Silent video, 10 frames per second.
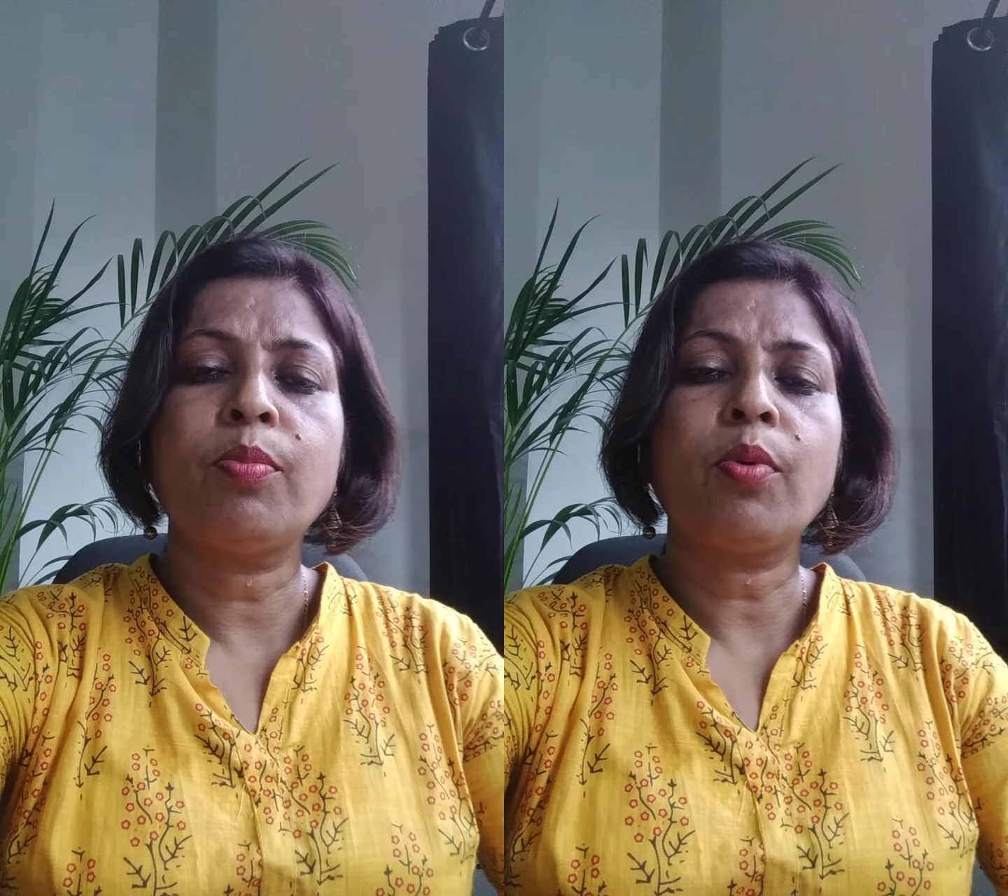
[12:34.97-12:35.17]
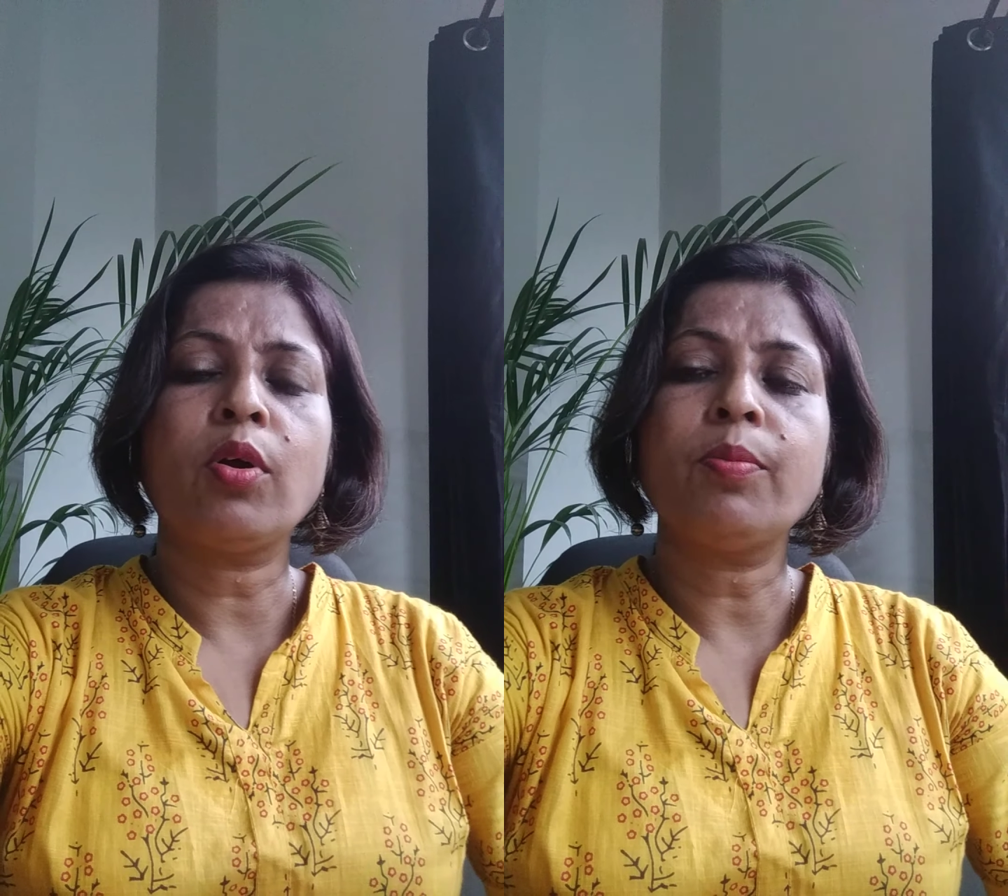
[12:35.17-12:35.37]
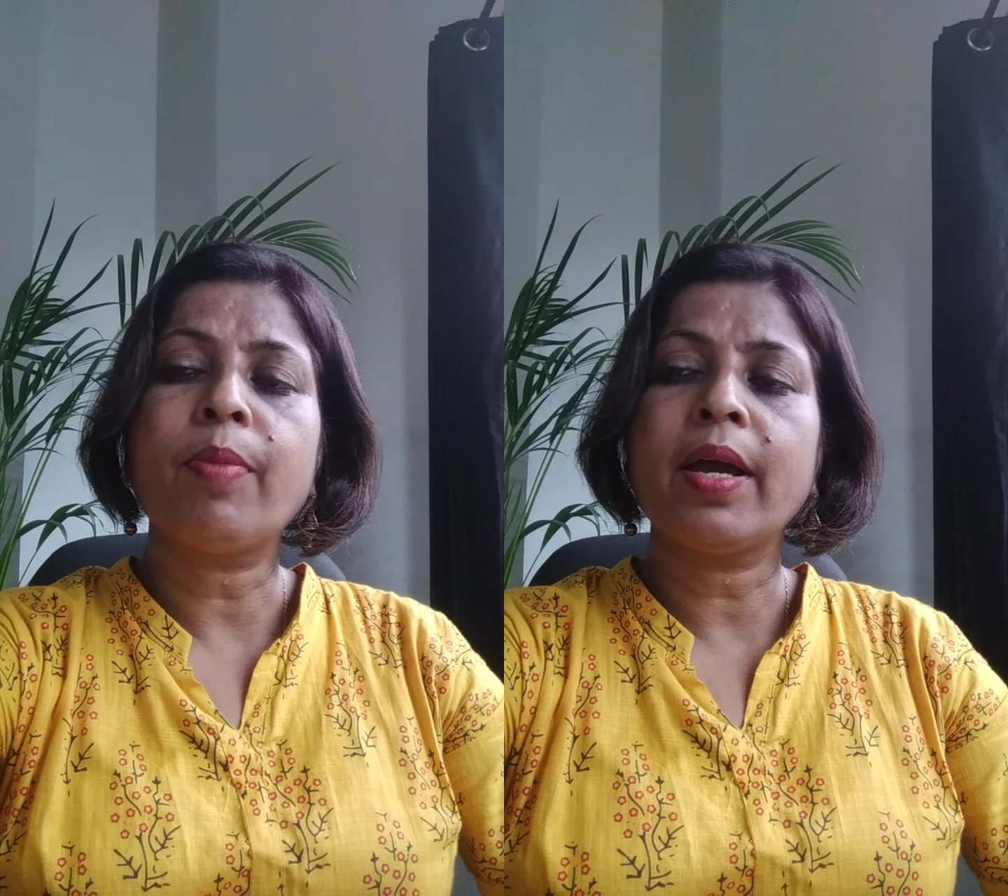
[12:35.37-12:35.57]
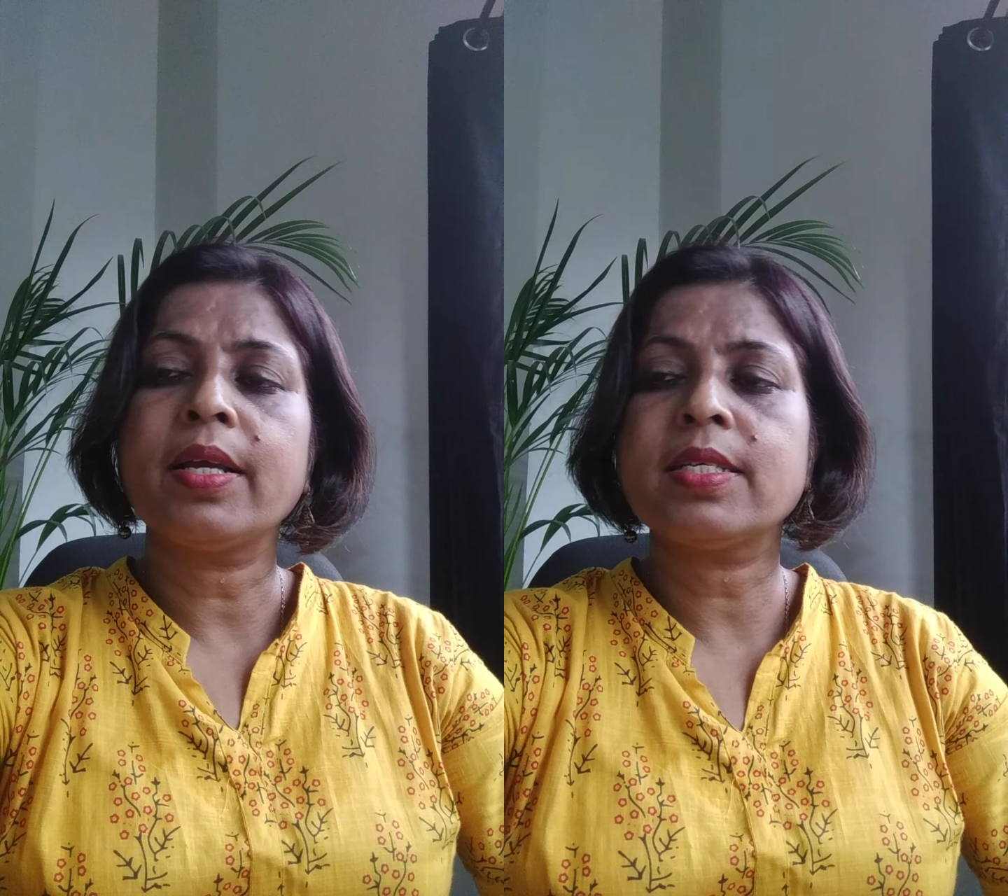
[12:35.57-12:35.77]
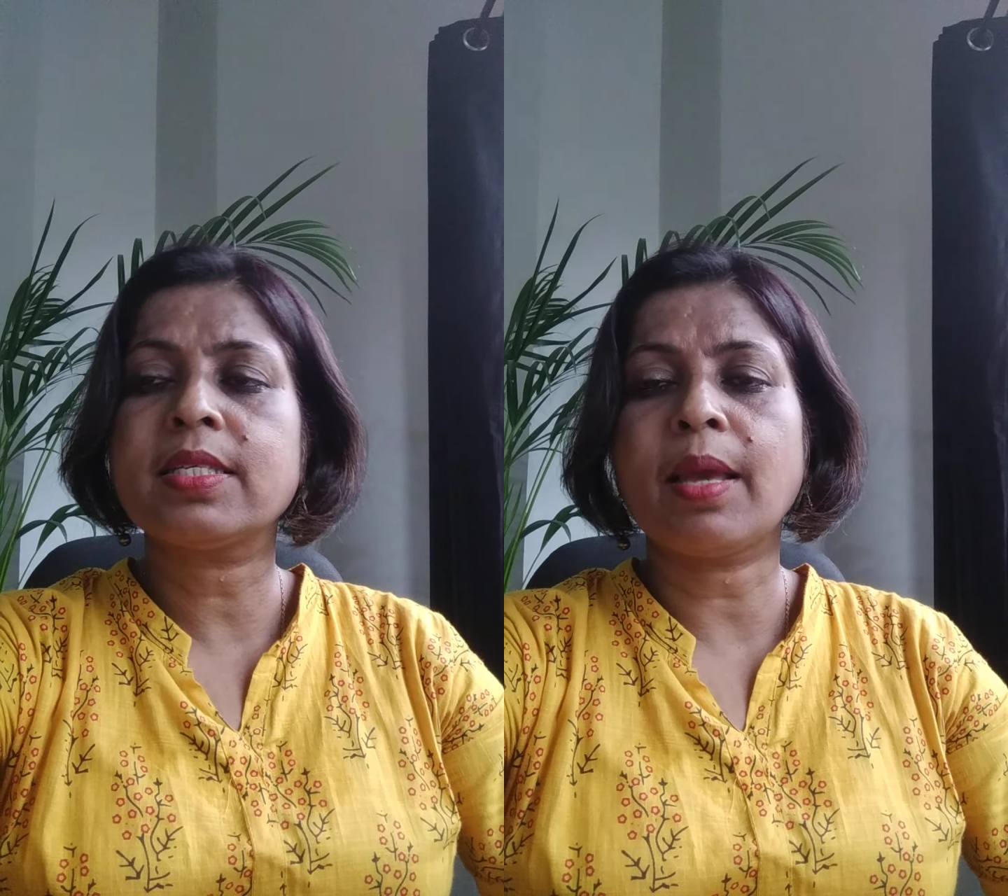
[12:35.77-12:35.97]
brought by
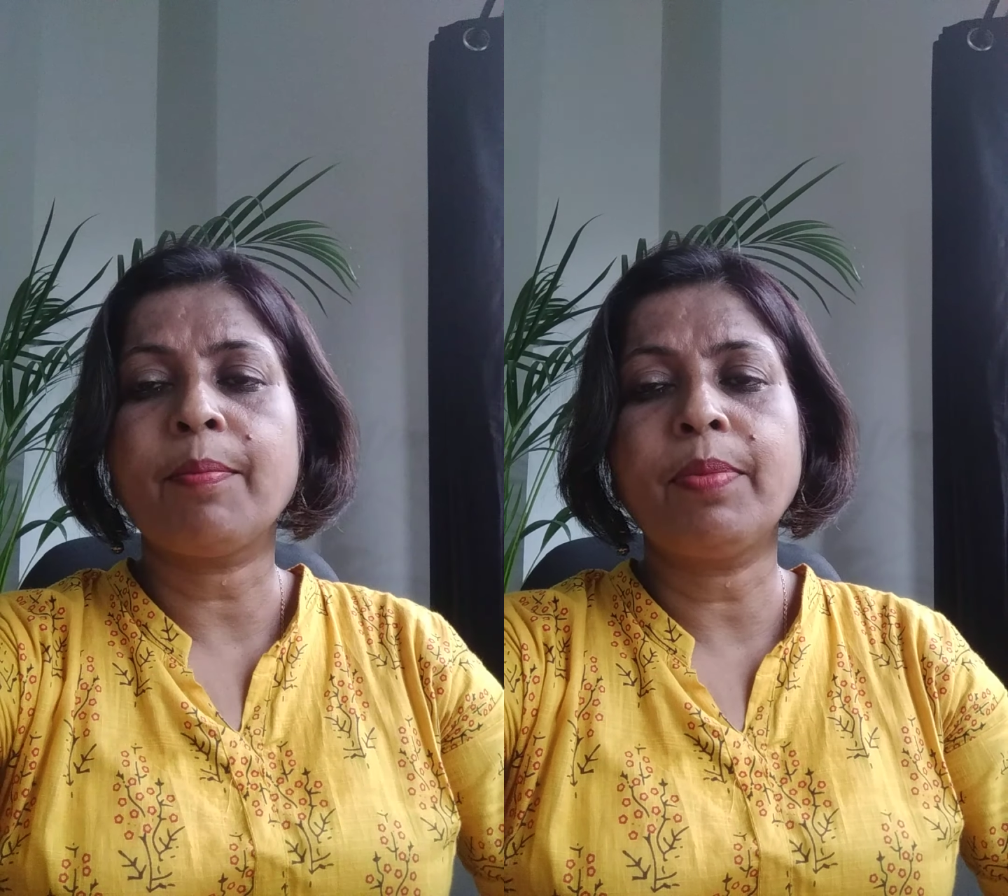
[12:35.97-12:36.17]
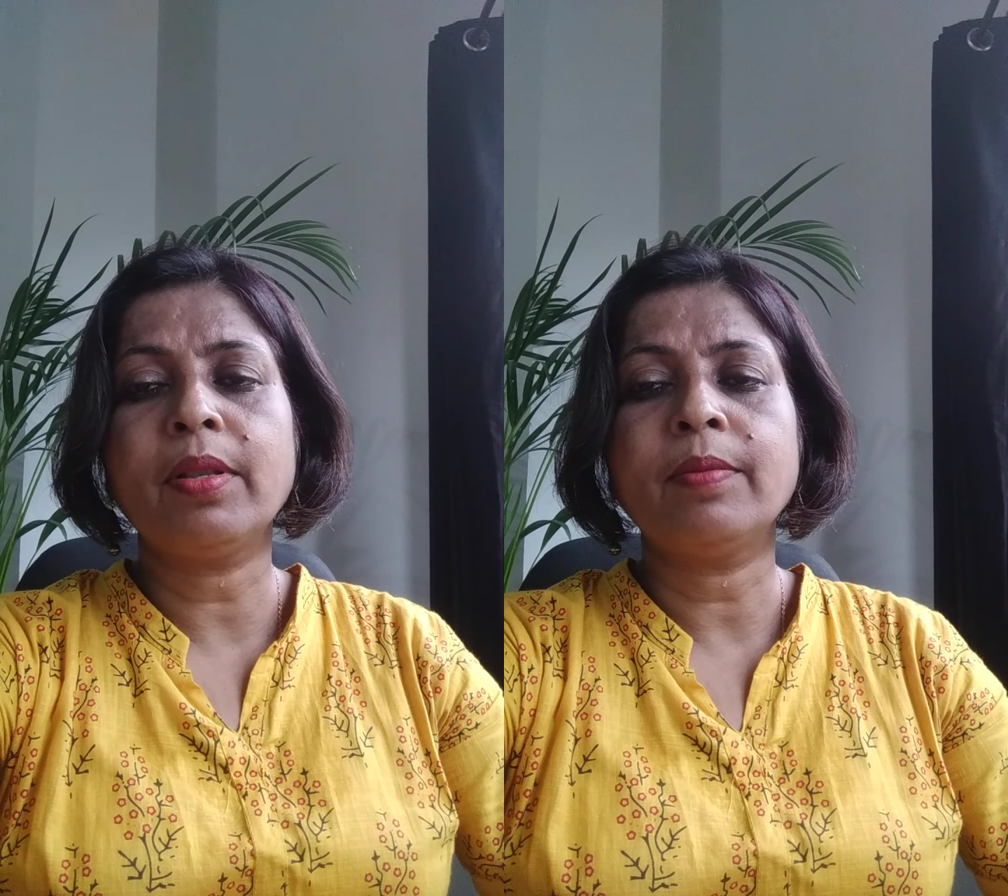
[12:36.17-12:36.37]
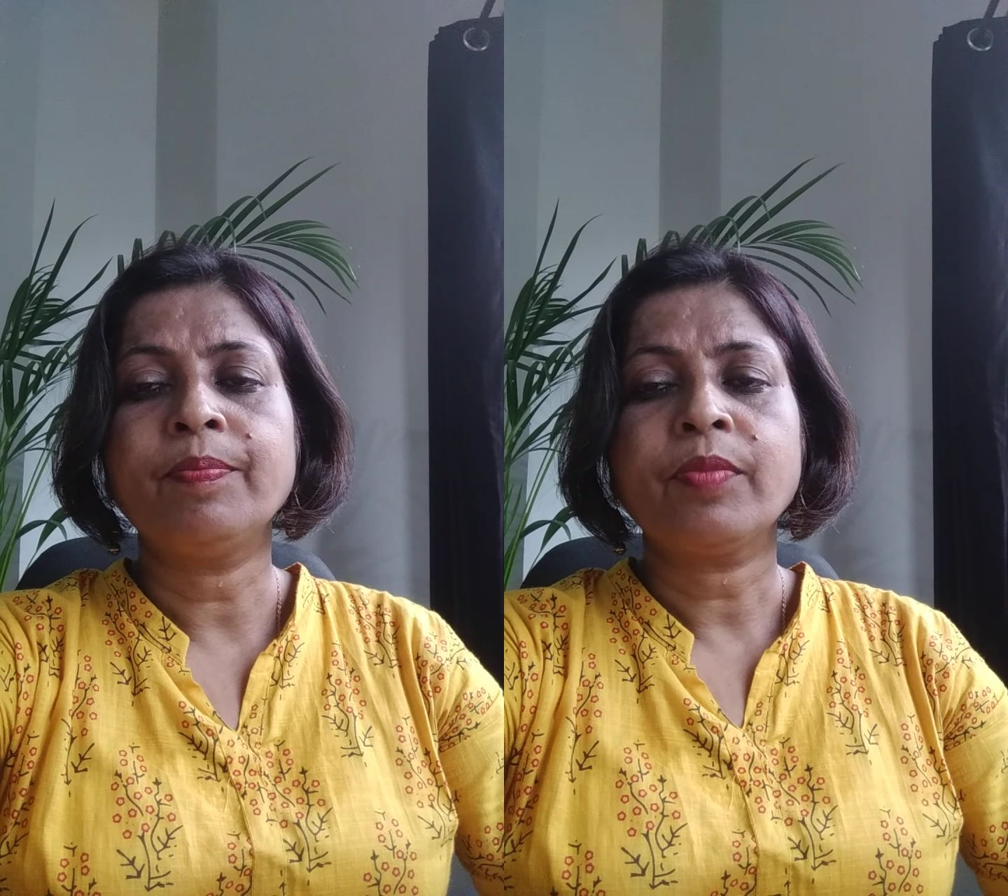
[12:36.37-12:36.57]
sample.